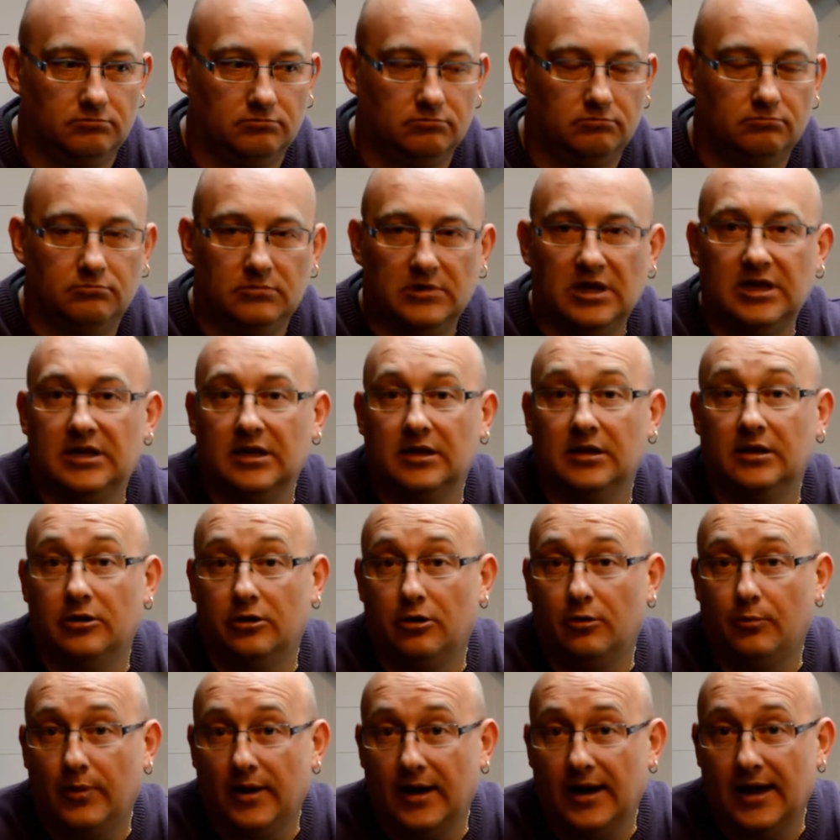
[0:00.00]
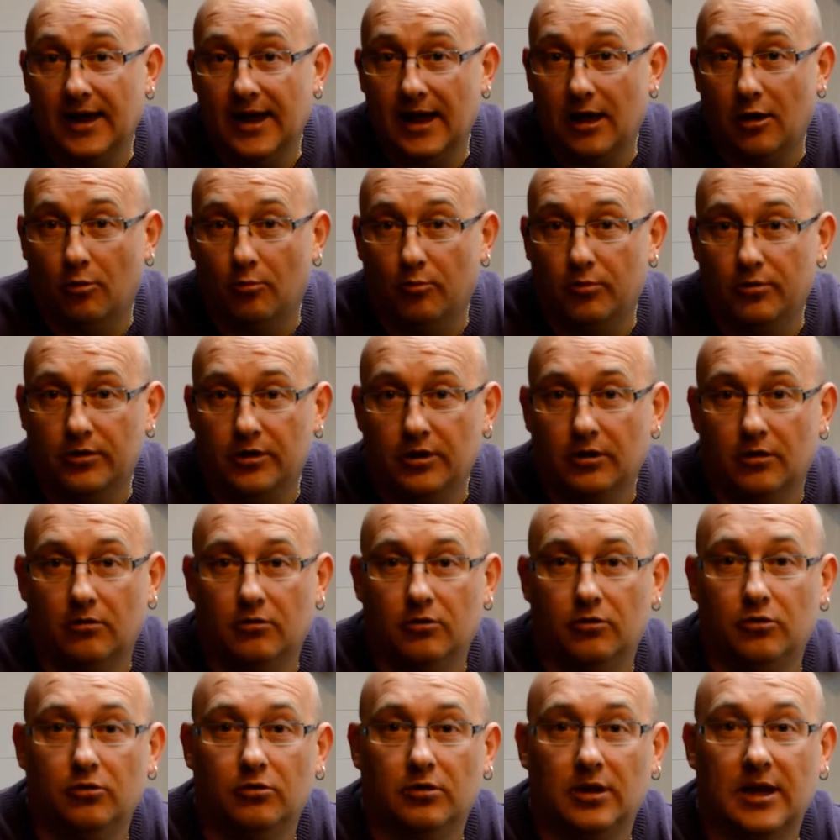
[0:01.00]
need a little bit of help,
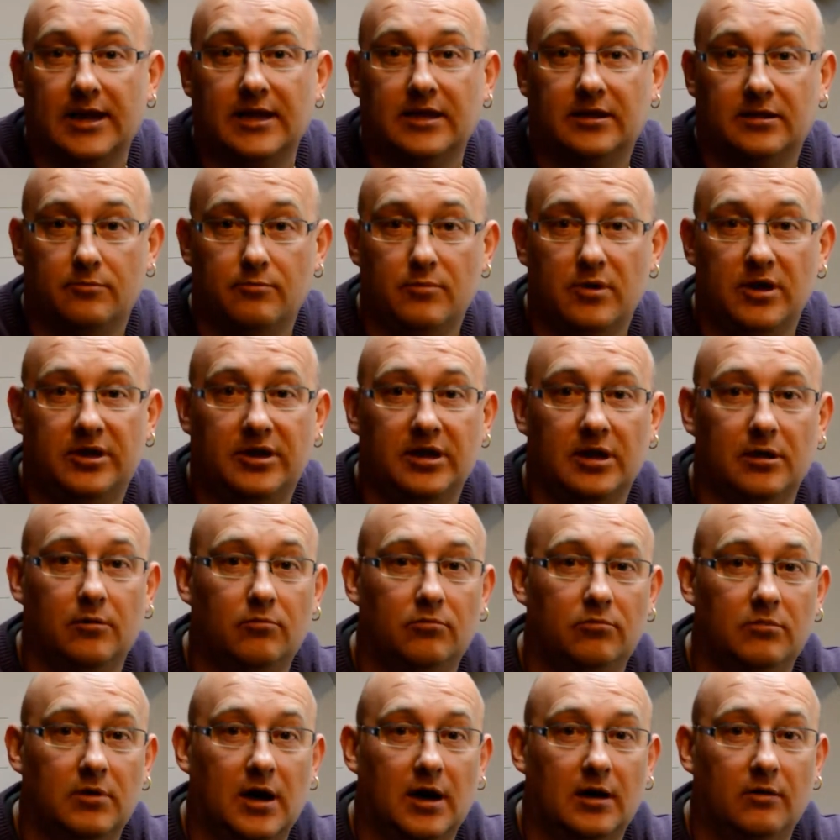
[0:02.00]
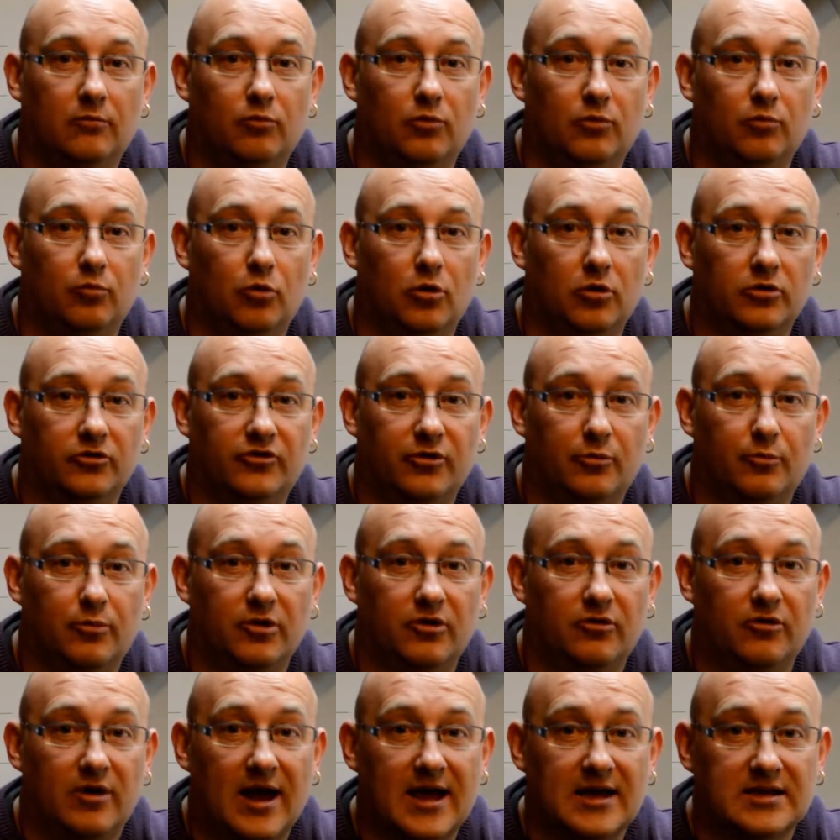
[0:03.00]
who like the medium and would want to
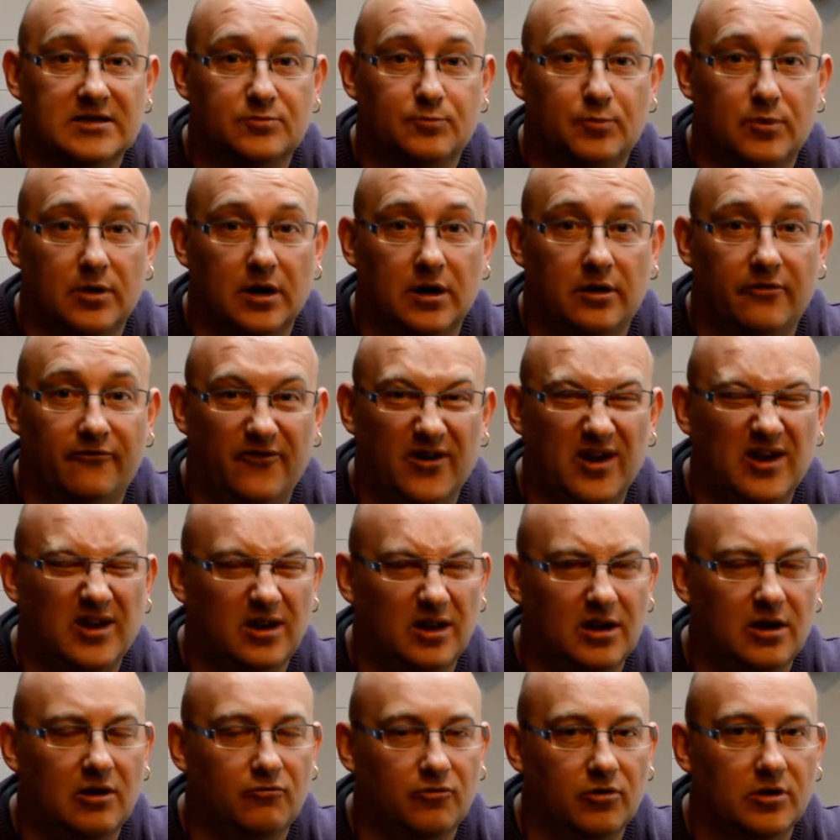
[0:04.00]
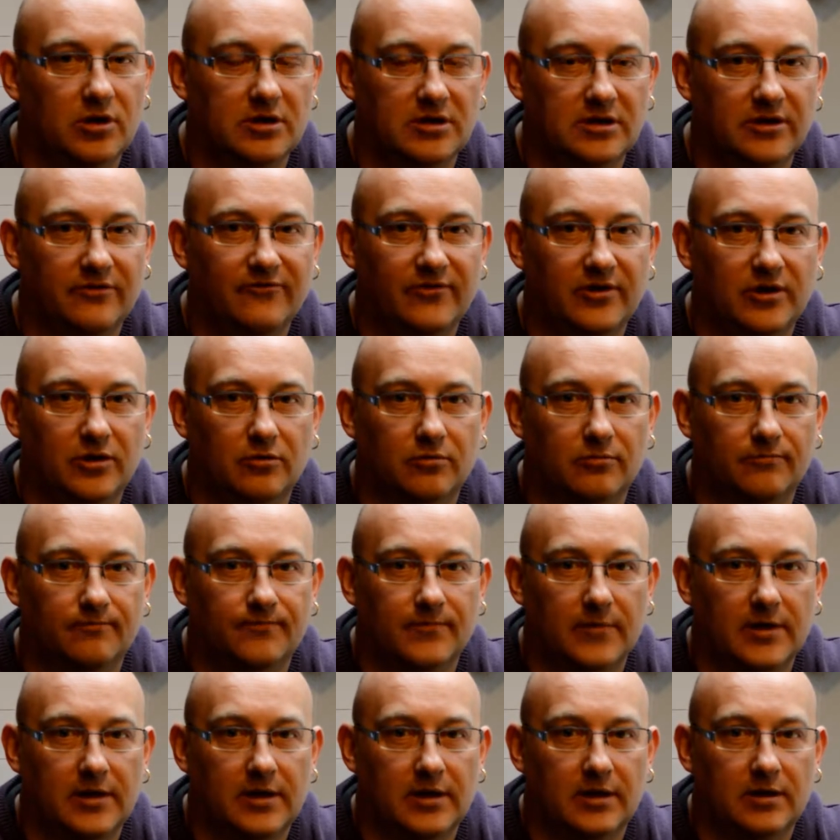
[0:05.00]
progress but are finding it really difficult,
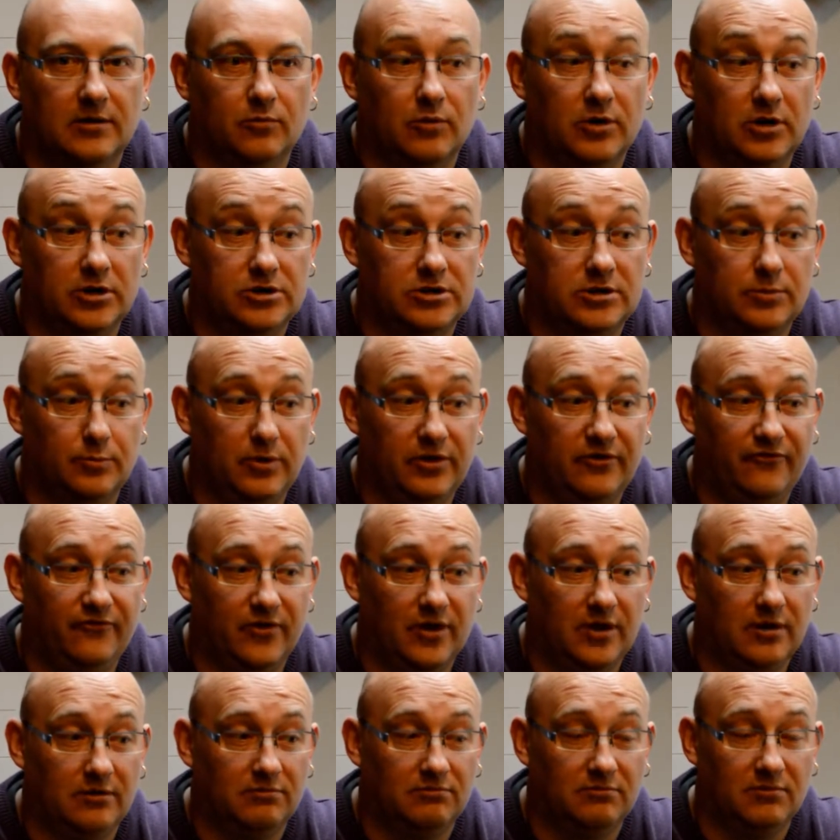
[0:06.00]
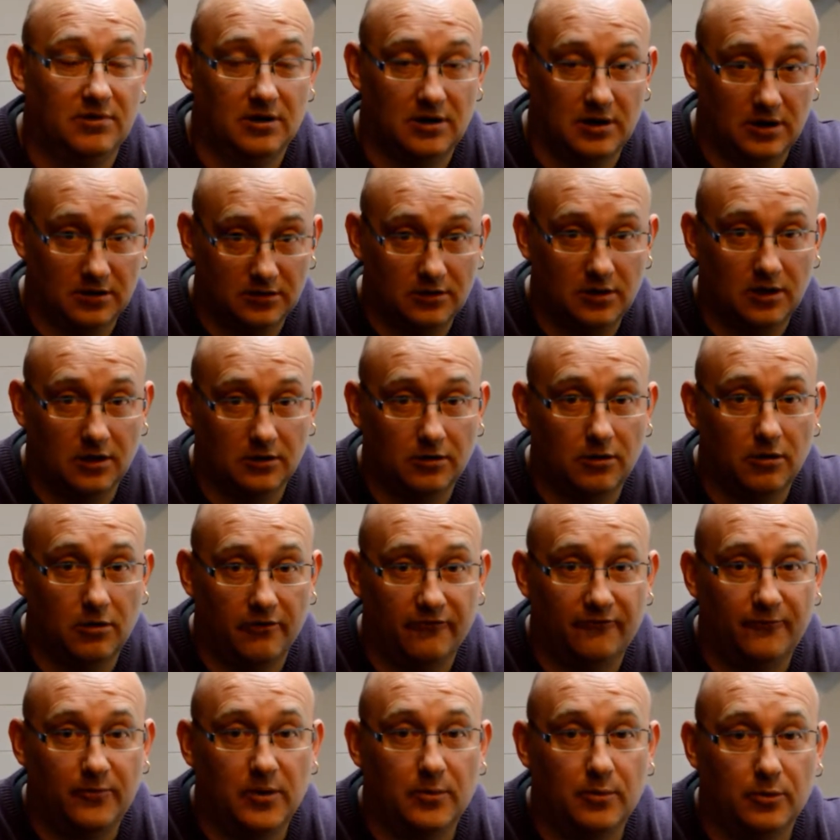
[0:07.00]
which, to be fair, a lot
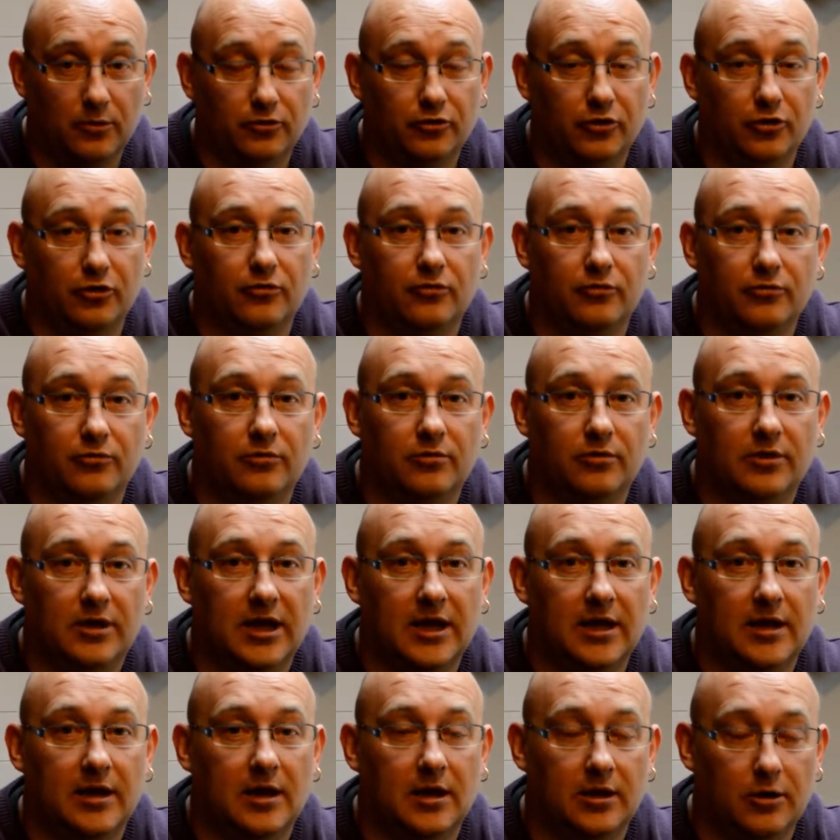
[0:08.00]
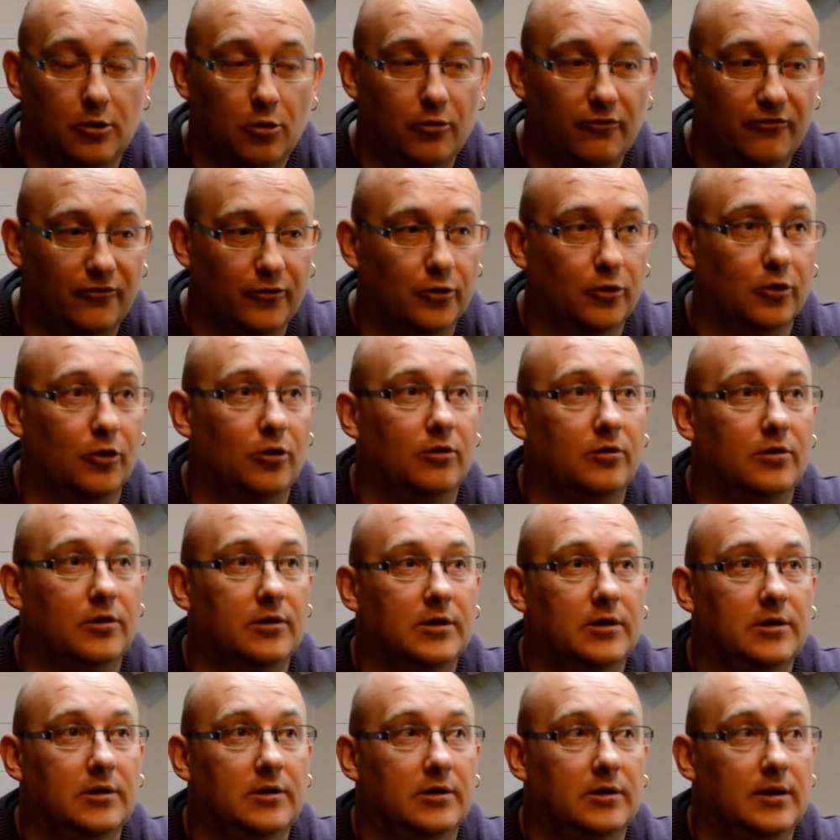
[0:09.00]
of people do. Okay, an awful
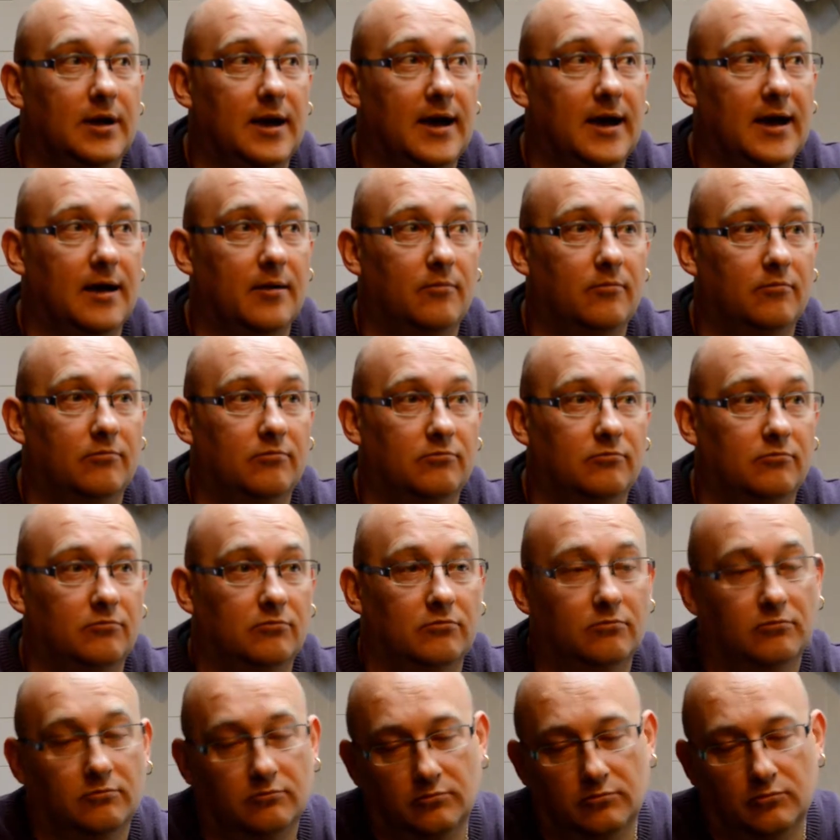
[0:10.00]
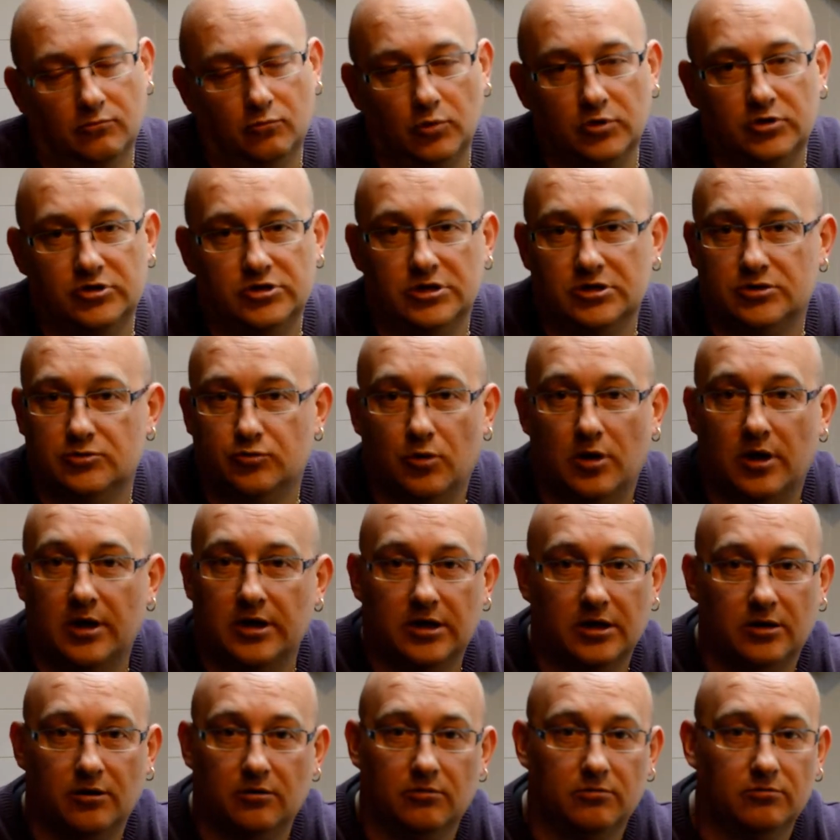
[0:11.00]
lot, which is why
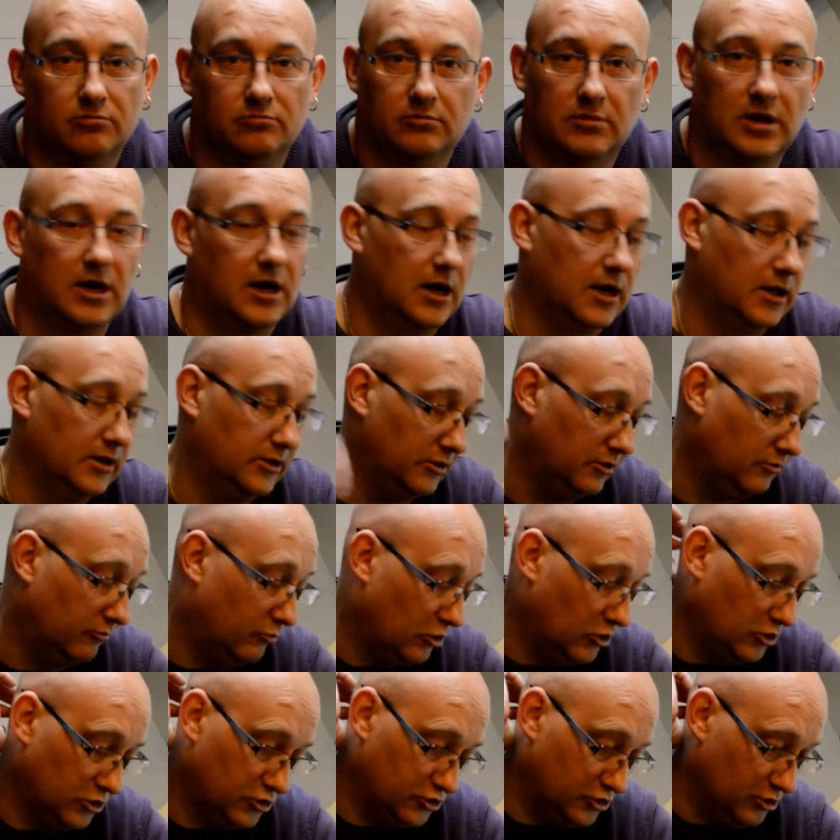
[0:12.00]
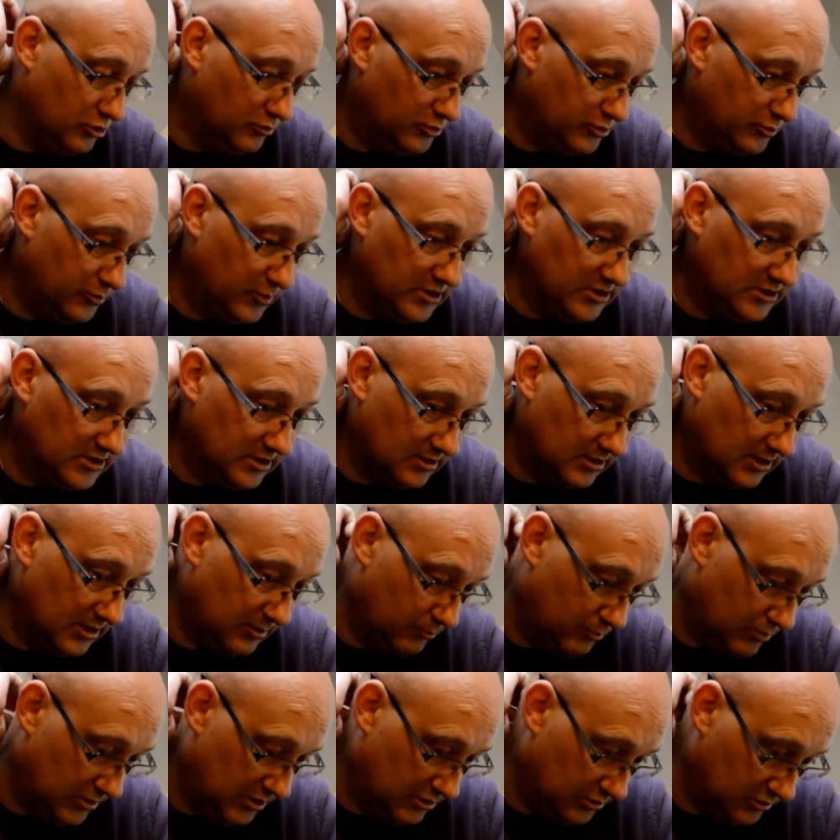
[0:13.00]
I do workshops, basically,
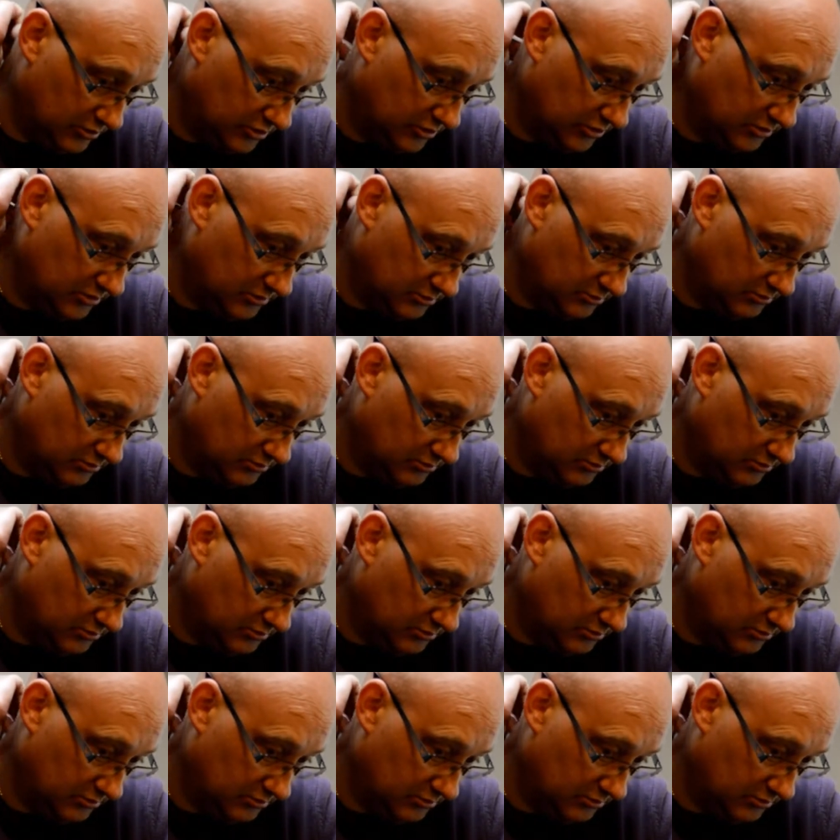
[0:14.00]
because